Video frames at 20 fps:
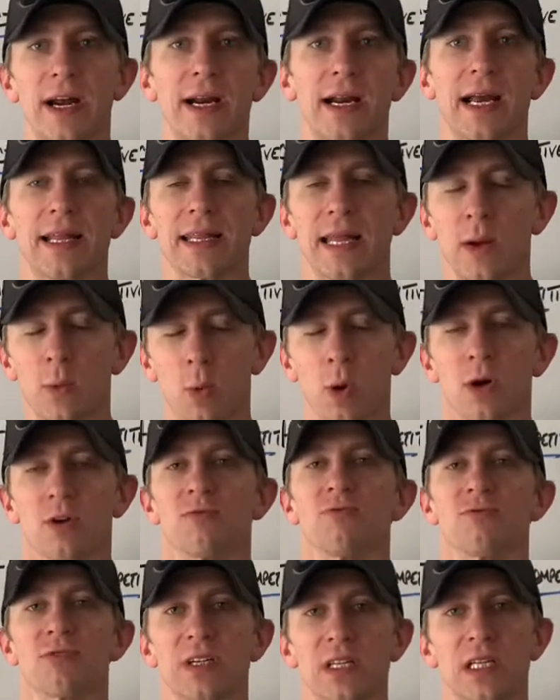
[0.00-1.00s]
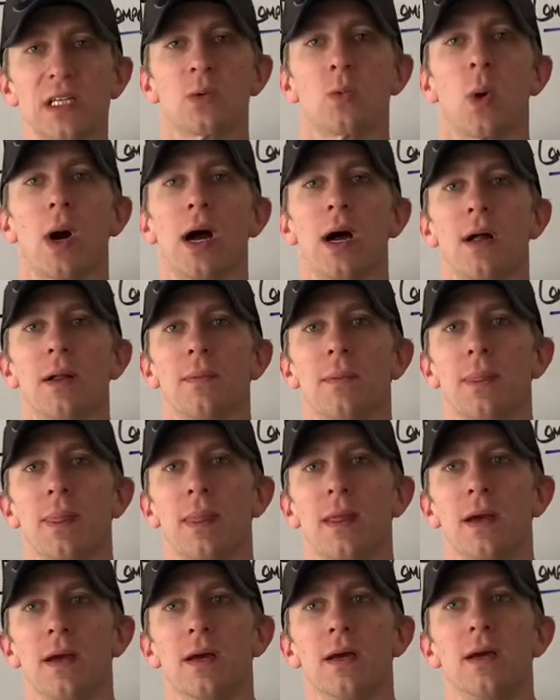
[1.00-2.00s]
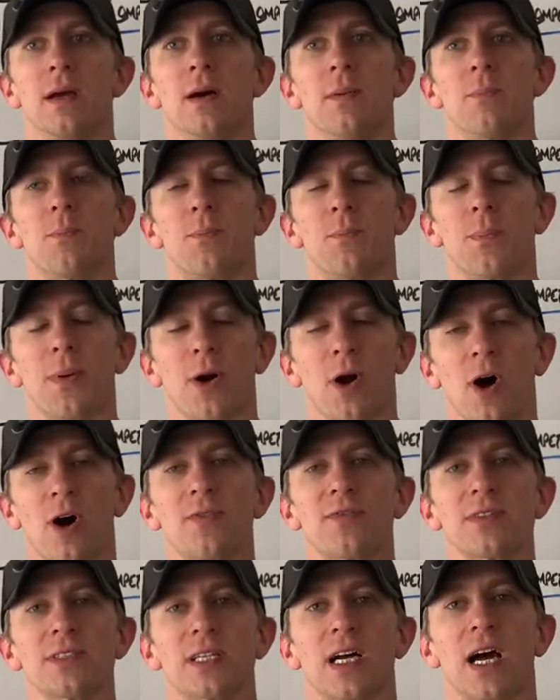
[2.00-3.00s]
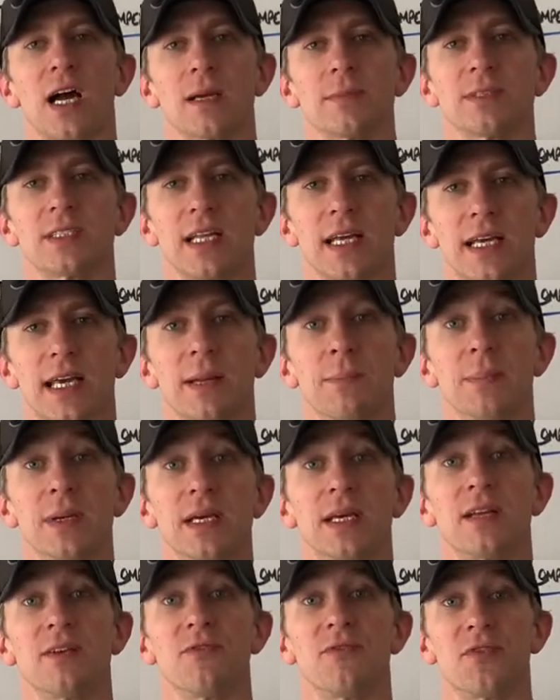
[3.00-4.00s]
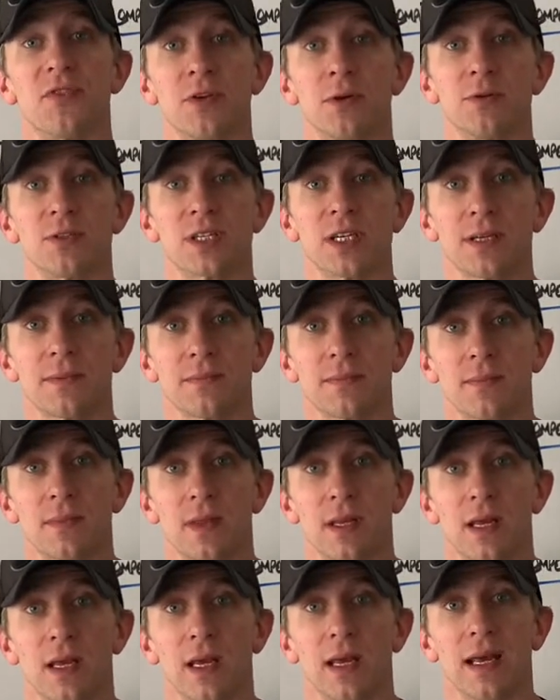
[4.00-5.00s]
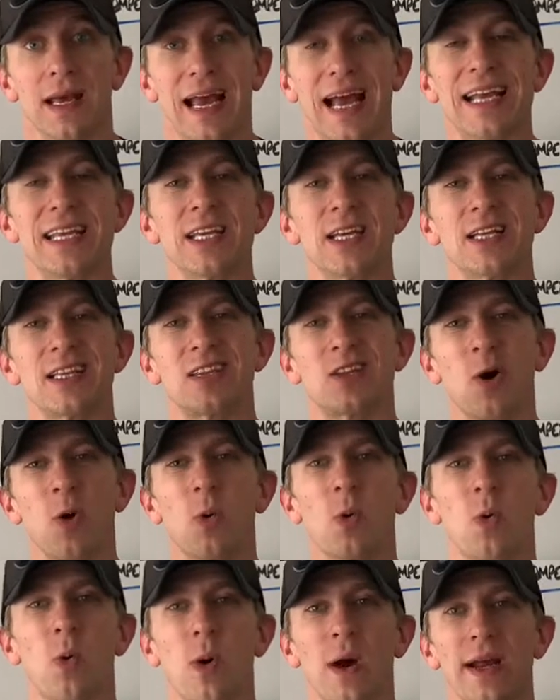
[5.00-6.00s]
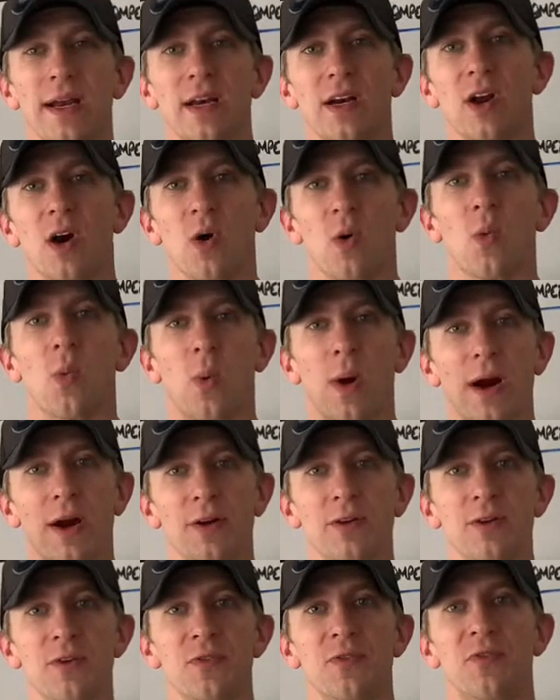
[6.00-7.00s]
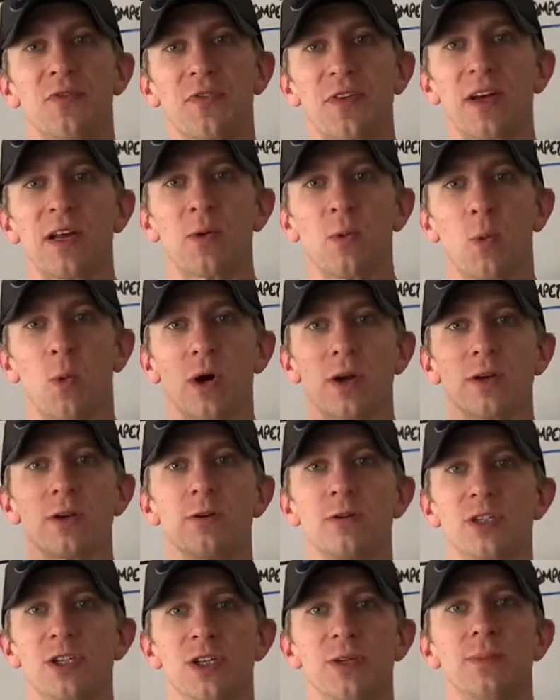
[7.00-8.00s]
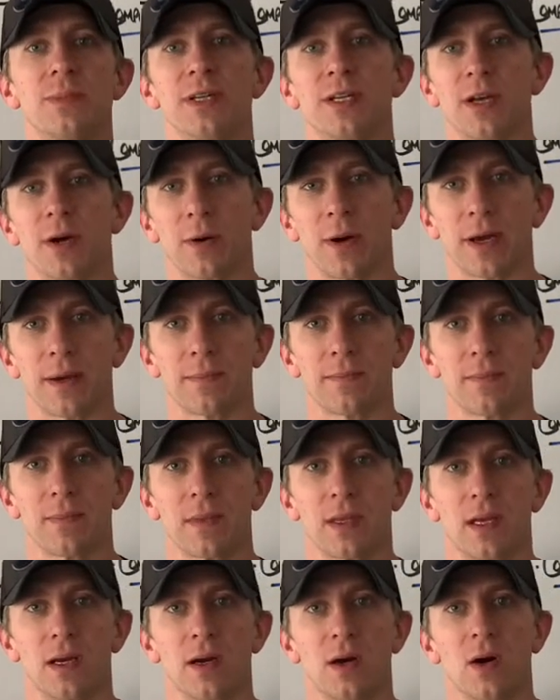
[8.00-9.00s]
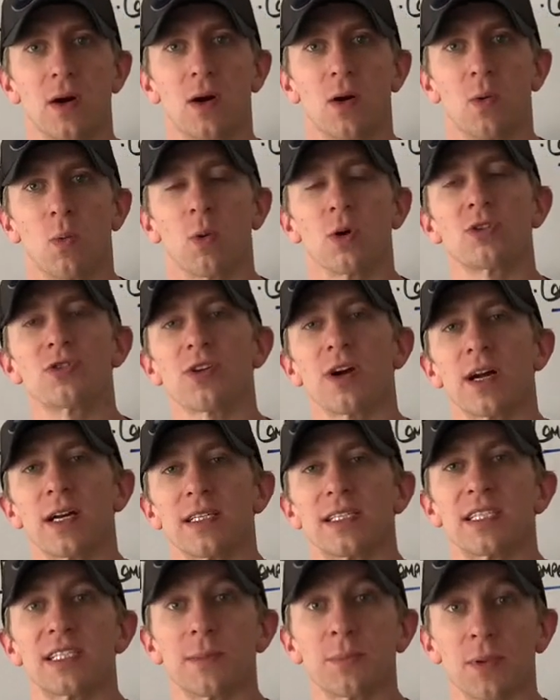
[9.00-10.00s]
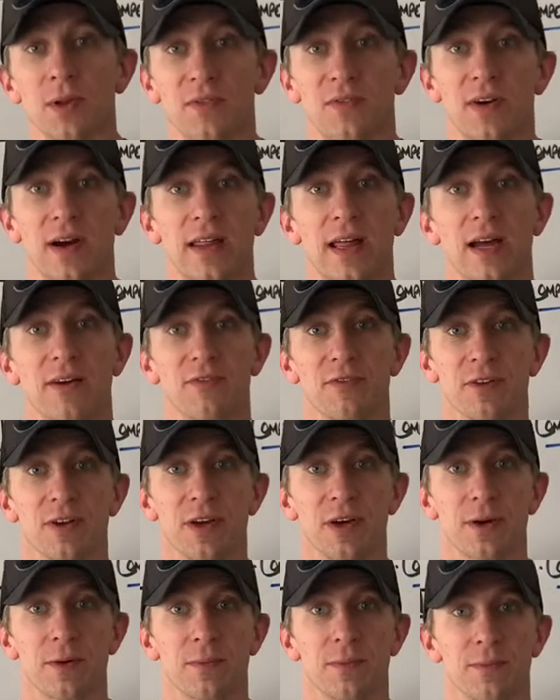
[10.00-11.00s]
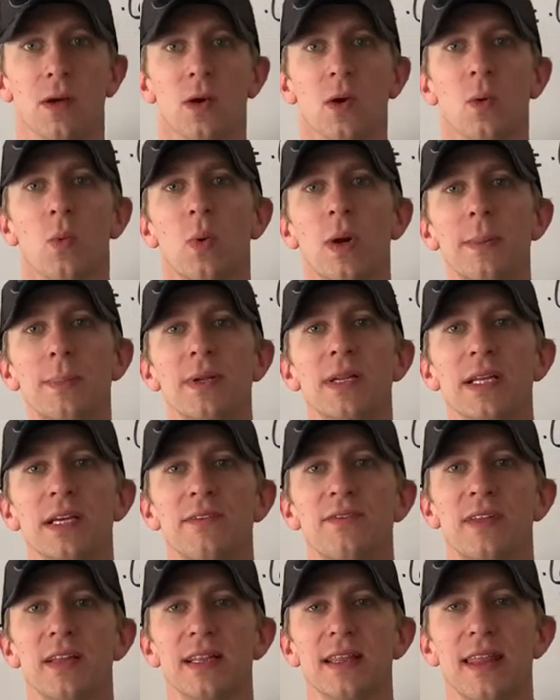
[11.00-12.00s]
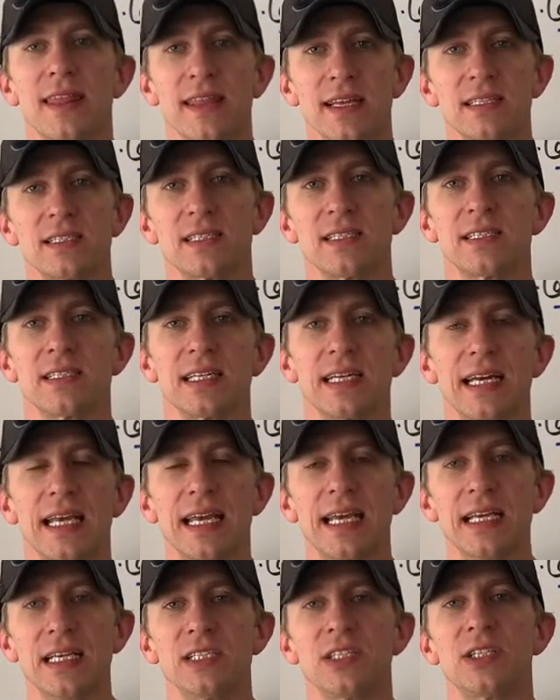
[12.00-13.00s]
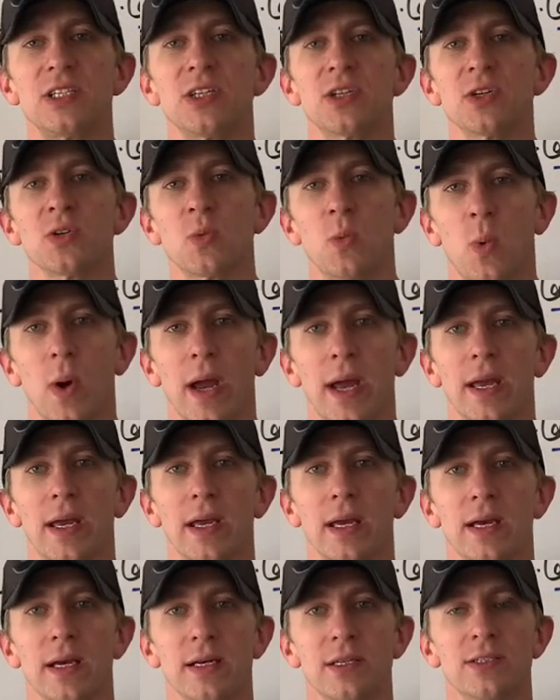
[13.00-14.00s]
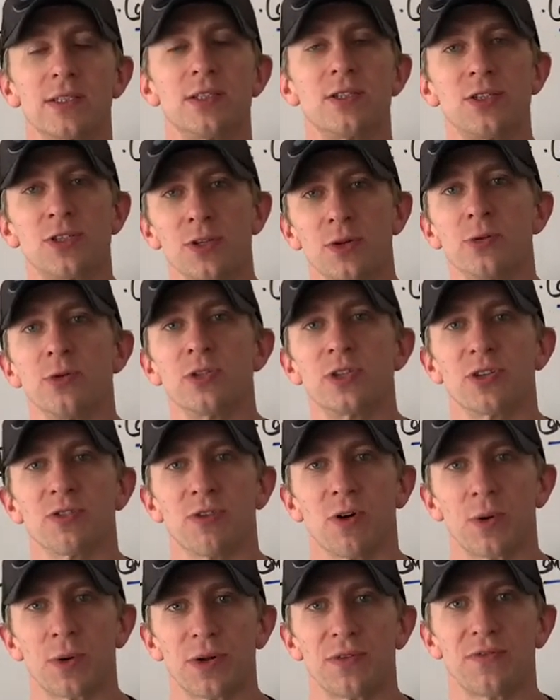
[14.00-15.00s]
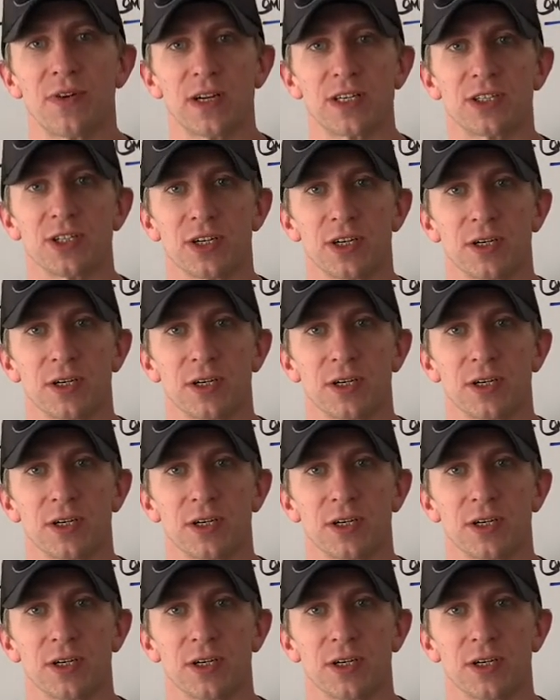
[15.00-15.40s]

and they work really well, but oftentimes they can be confusing and you don't quite know where you fit, what you should be doing. We're trying to simplify that for you. We believe that this is an easier way to choose your own adventure.